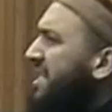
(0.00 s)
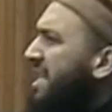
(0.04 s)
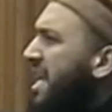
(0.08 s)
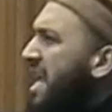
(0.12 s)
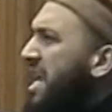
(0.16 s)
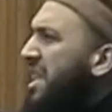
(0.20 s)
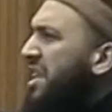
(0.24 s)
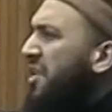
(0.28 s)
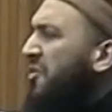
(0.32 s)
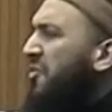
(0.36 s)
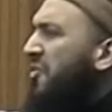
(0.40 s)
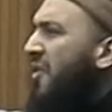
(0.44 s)

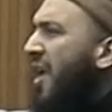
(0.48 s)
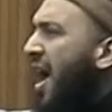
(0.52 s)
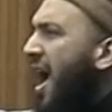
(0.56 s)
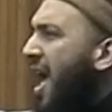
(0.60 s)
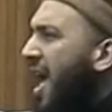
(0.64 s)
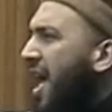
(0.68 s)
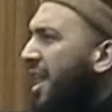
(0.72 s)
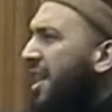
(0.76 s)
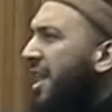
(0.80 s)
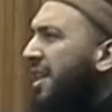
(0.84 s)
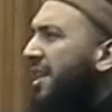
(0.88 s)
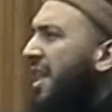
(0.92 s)
seen the
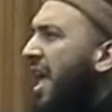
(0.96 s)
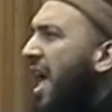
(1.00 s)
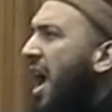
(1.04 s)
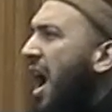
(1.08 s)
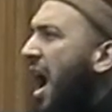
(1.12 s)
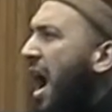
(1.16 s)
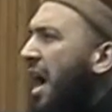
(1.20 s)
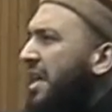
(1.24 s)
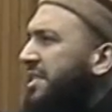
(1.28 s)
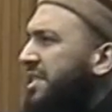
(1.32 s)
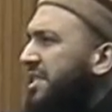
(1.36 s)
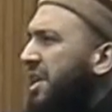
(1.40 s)
fire that
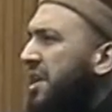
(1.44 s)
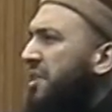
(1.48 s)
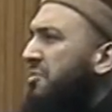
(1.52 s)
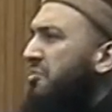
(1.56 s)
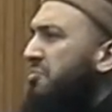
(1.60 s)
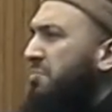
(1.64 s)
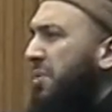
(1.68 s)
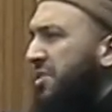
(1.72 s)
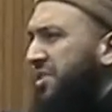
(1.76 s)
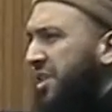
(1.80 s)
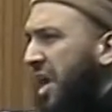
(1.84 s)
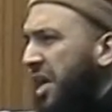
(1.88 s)
they're
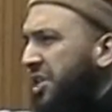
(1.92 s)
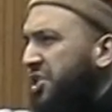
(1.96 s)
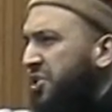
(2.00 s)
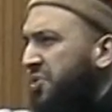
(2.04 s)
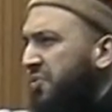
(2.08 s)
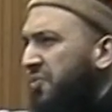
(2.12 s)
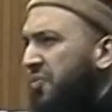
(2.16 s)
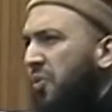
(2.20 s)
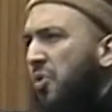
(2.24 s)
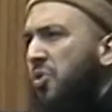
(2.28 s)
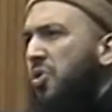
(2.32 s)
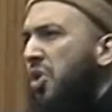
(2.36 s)
asking
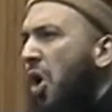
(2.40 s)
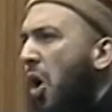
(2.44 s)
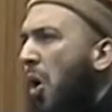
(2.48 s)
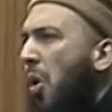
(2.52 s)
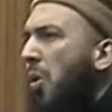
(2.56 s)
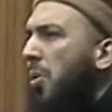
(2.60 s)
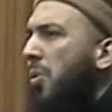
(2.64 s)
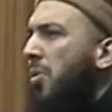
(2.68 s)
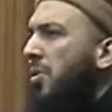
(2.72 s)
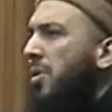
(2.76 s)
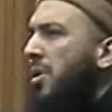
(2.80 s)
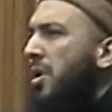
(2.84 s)
protection for?
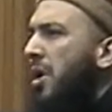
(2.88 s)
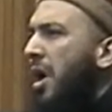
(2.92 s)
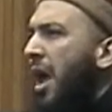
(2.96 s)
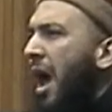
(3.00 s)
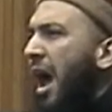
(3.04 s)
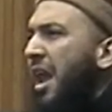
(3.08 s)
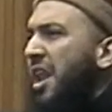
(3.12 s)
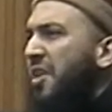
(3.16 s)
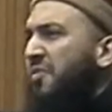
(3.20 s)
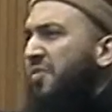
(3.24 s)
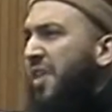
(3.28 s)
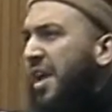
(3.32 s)
No.
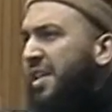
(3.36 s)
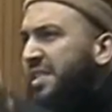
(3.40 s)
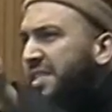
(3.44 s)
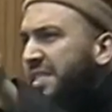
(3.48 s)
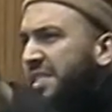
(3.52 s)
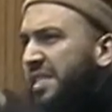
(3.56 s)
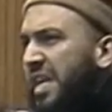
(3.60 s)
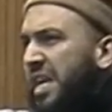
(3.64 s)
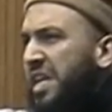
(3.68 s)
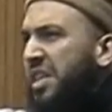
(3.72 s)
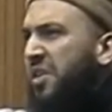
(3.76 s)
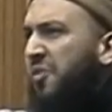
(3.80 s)
And if they'd
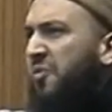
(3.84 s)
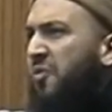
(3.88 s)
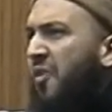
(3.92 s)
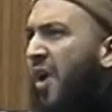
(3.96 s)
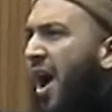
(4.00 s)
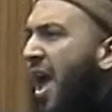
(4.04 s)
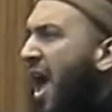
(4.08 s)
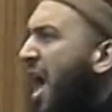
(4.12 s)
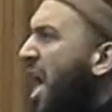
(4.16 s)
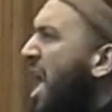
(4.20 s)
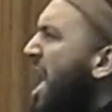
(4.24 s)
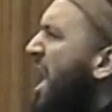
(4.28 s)
seen the
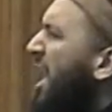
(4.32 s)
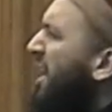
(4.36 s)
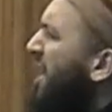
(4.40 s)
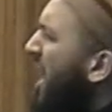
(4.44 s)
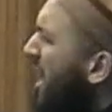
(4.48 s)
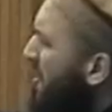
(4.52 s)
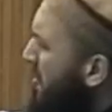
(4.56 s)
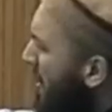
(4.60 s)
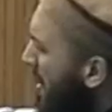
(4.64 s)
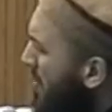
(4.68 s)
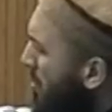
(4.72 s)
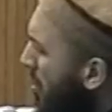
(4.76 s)
fire,
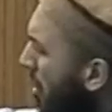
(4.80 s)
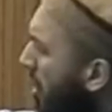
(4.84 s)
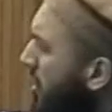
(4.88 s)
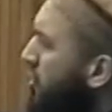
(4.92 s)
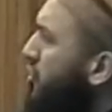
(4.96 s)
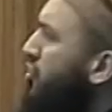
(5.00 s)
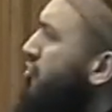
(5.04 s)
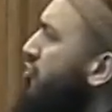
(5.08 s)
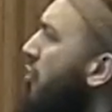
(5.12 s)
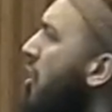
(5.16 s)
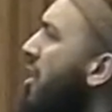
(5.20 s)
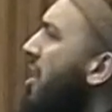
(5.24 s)
they'd be
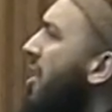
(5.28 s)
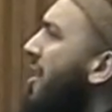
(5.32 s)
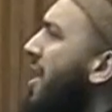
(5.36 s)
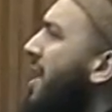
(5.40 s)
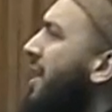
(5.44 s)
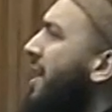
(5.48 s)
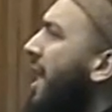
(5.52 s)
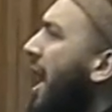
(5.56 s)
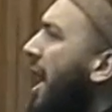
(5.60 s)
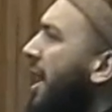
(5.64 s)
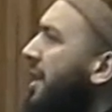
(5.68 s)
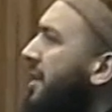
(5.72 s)
more stronger
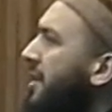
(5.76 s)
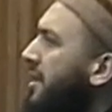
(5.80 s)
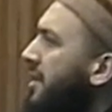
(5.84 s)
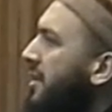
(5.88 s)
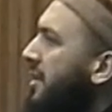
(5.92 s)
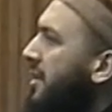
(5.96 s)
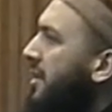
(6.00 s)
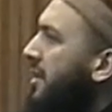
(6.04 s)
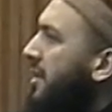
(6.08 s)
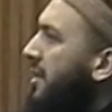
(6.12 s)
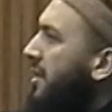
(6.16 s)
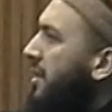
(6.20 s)
in
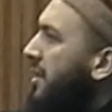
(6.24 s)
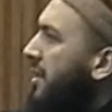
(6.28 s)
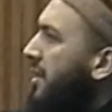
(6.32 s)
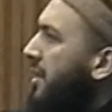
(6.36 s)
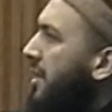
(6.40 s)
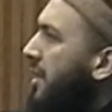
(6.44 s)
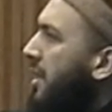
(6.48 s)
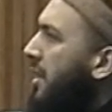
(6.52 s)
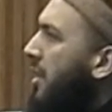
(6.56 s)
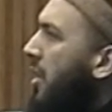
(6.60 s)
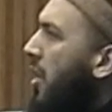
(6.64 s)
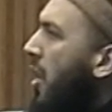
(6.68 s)
that.
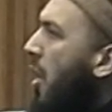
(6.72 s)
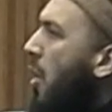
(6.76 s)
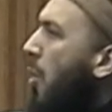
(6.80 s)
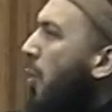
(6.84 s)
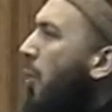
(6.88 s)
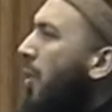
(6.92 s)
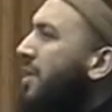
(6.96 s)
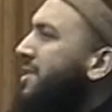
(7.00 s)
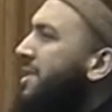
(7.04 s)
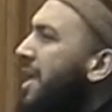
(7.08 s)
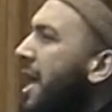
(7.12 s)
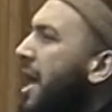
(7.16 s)

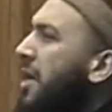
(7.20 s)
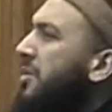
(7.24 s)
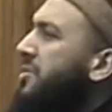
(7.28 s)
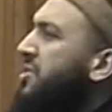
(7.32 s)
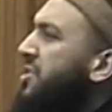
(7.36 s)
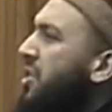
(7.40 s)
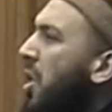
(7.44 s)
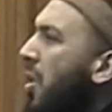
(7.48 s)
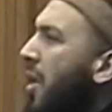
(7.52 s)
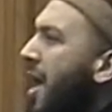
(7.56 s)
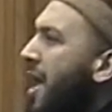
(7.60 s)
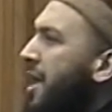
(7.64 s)
What
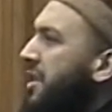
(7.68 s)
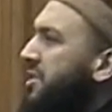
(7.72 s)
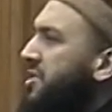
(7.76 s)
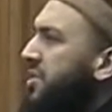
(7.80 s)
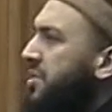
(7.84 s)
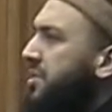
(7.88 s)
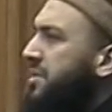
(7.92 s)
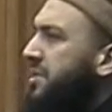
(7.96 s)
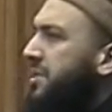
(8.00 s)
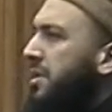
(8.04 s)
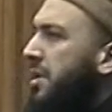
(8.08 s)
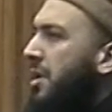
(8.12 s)
else, oh
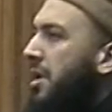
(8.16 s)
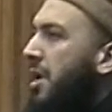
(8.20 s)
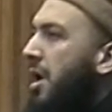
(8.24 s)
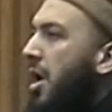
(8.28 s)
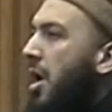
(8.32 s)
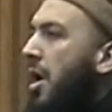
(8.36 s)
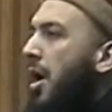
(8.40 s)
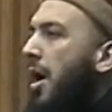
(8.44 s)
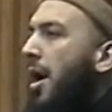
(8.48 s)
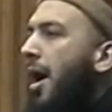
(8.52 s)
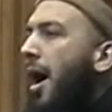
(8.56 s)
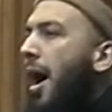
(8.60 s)
angels?
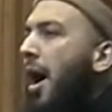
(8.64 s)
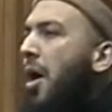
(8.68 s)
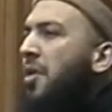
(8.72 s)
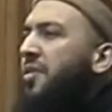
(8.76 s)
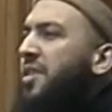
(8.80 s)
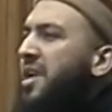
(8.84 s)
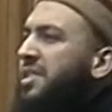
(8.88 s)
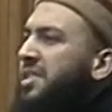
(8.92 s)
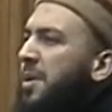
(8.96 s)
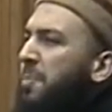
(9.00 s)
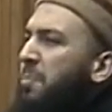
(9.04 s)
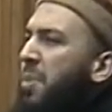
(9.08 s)

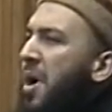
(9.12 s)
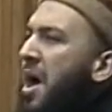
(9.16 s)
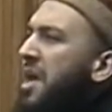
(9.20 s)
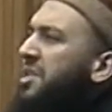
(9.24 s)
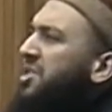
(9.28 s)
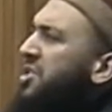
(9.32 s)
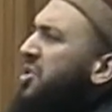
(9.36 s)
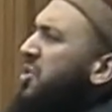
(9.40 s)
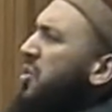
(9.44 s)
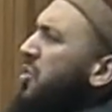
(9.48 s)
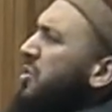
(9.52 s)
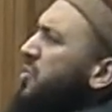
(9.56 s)
Oh, there's a
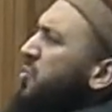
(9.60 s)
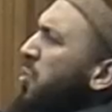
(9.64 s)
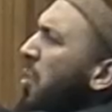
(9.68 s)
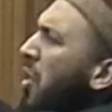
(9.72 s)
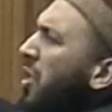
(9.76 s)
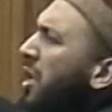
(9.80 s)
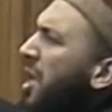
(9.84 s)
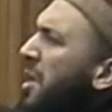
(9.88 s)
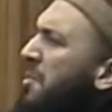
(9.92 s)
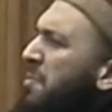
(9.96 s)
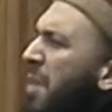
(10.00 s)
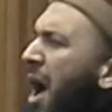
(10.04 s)
person who's
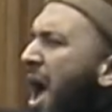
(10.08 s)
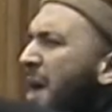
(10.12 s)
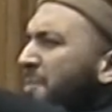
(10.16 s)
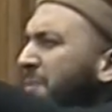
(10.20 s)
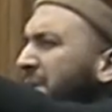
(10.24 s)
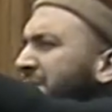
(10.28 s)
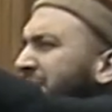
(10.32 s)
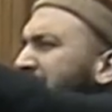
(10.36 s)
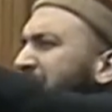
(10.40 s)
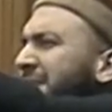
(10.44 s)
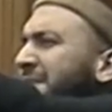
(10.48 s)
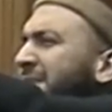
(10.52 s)
walking by,
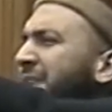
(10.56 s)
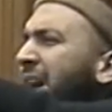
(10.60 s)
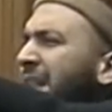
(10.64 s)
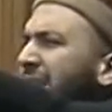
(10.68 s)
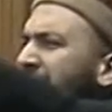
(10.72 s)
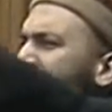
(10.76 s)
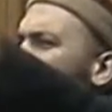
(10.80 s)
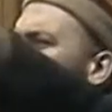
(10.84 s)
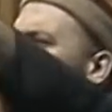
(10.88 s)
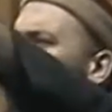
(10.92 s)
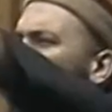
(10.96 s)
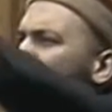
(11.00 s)
but he
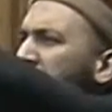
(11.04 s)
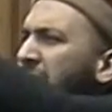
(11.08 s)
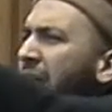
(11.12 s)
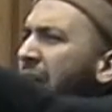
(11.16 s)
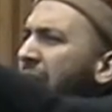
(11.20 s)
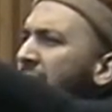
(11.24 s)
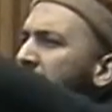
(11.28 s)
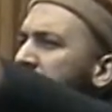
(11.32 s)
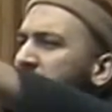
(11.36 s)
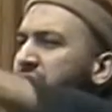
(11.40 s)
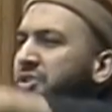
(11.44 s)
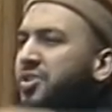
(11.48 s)
sat down on
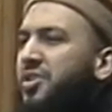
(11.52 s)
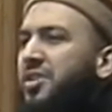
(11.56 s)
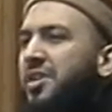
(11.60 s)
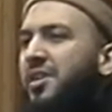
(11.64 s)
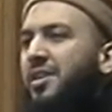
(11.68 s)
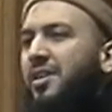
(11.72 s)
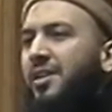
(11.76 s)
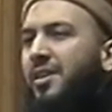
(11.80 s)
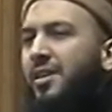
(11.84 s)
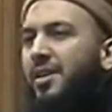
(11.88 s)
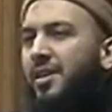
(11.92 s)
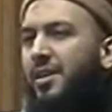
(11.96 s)
the edge.
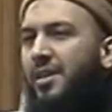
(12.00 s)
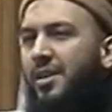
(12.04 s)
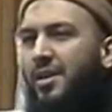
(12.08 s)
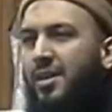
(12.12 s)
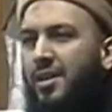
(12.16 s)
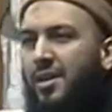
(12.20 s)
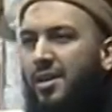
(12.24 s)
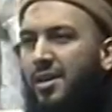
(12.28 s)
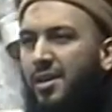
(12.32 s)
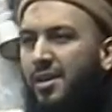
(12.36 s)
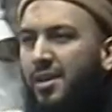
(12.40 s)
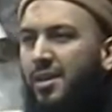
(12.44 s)

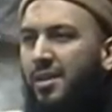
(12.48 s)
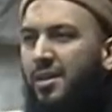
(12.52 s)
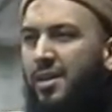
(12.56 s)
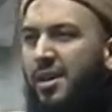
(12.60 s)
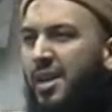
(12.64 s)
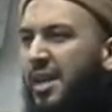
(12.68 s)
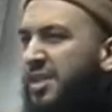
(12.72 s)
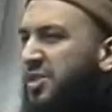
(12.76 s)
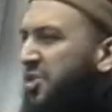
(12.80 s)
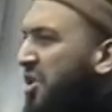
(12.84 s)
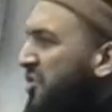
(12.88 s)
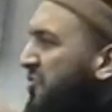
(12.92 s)

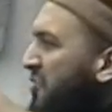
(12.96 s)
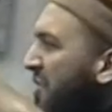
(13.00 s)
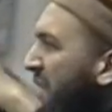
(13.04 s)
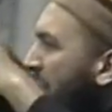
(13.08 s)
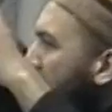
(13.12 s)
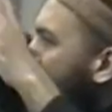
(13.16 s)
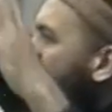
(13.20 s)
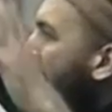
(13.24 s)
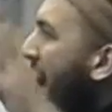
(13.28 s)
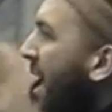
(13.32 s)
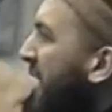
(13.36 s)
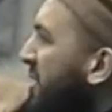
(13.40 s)
He's not
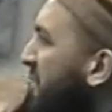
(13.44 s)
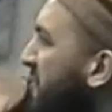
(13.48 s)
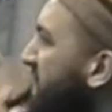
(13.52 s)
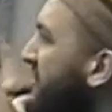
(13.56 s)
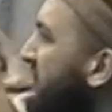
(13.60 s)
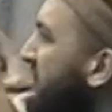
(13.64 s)
really part